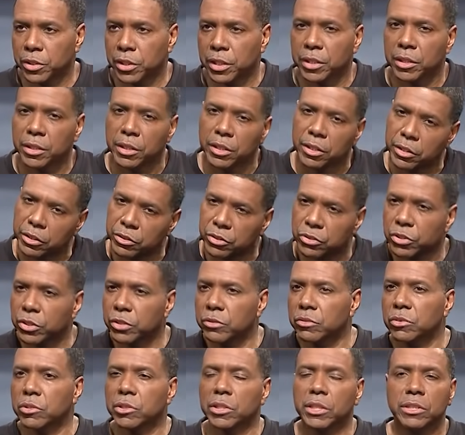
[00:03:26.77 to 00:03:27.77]
and then there's
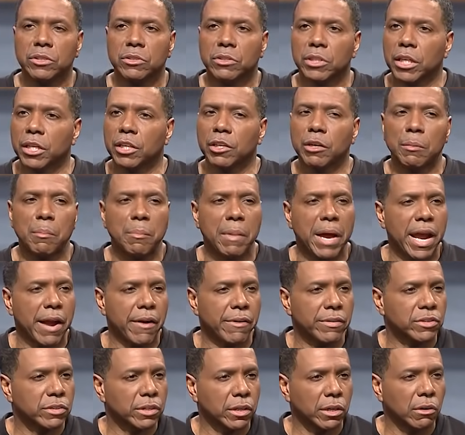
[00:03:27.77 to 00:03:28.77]
certain things that in a
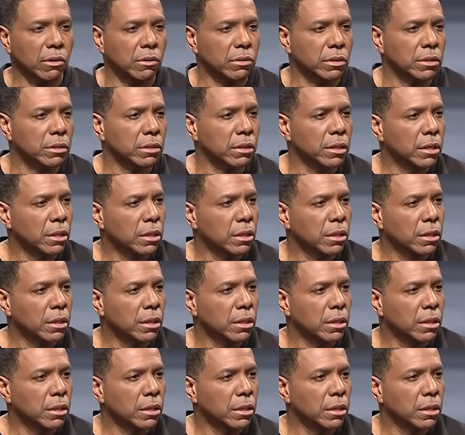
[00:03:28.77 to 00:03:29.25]
marriage that only